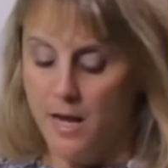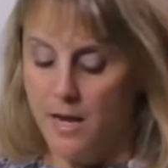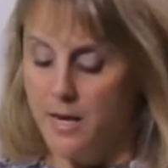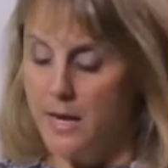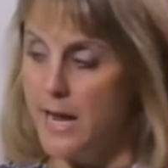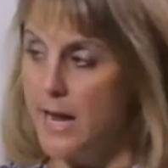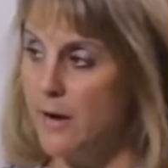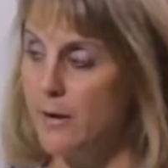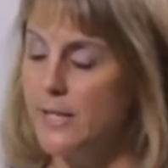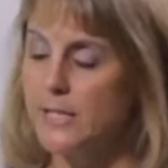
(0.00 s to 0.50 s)

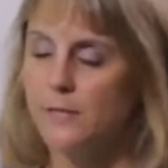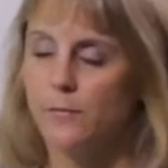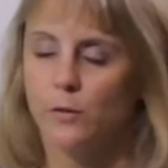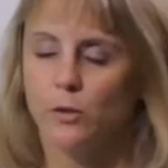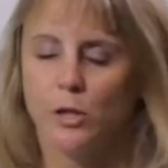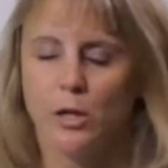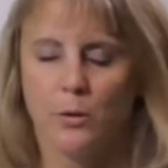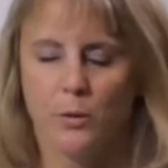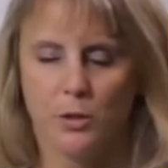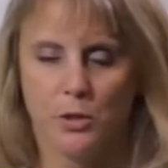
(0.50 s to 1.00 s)
Now, it's for
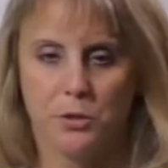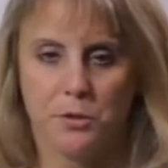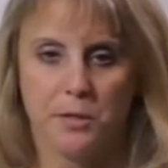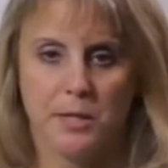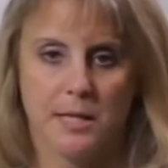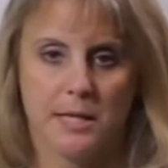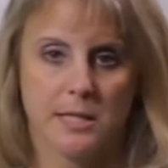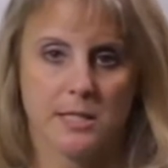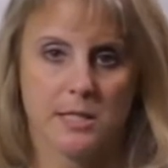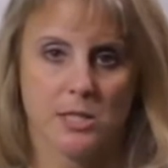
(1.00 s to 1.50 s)
low
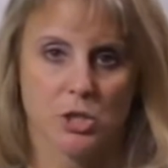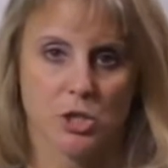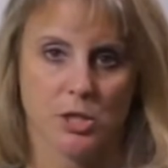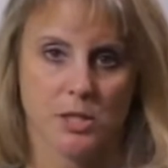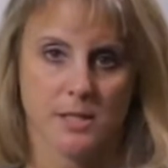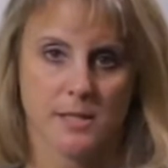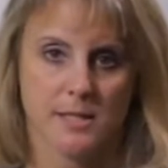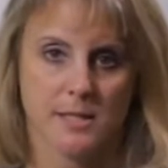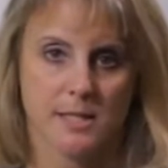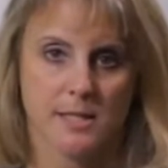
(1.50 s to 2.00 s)
acuity
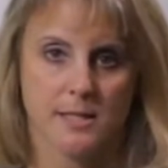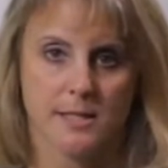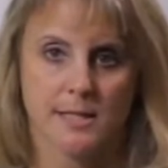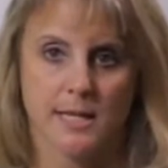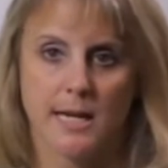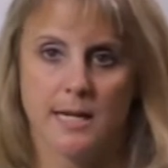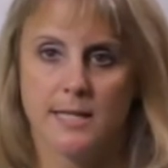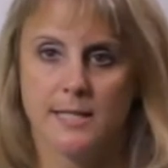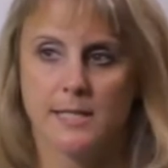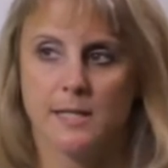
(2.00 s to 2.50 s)
conditions,
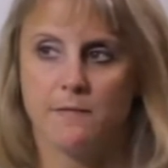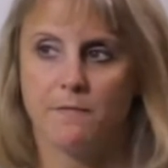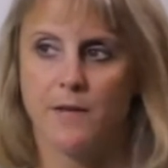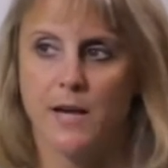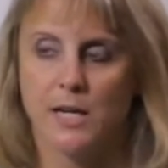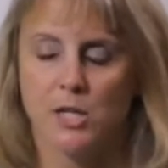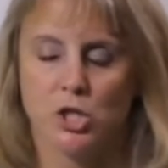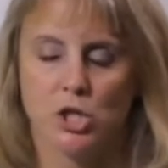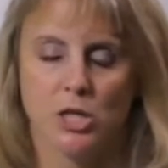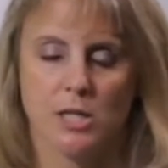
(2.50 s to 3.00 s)
sinus
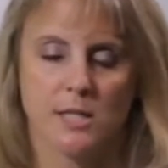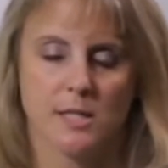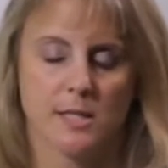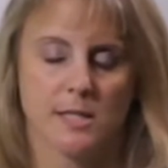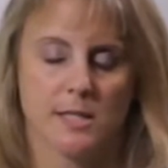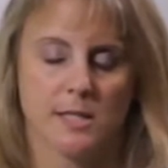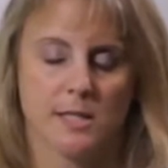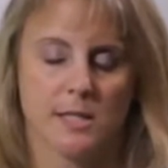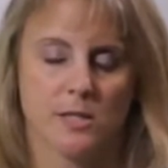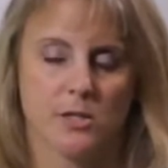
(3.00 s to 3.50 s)

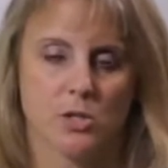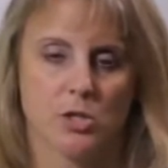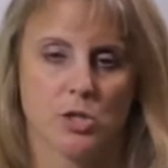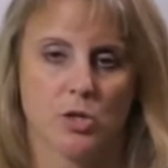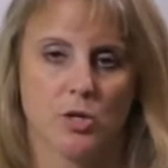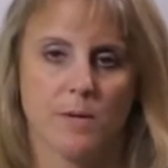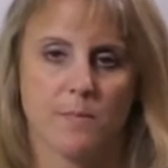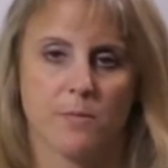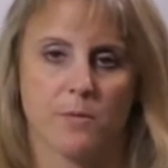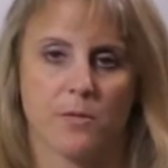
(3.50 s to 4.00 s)
infections,
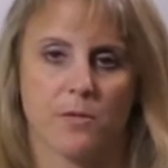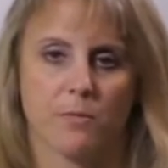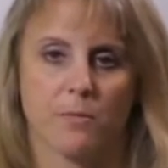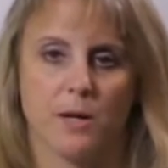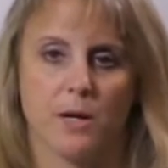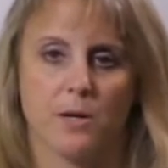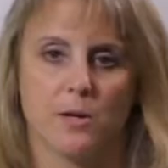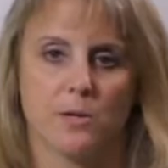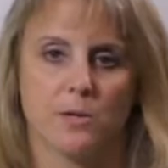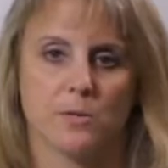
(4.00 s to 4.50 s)
strep
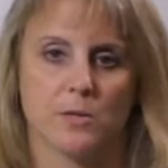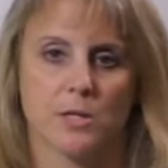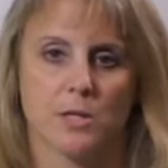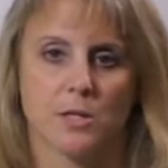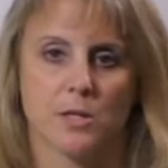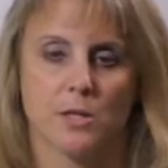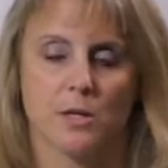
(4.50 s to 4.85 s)
throat,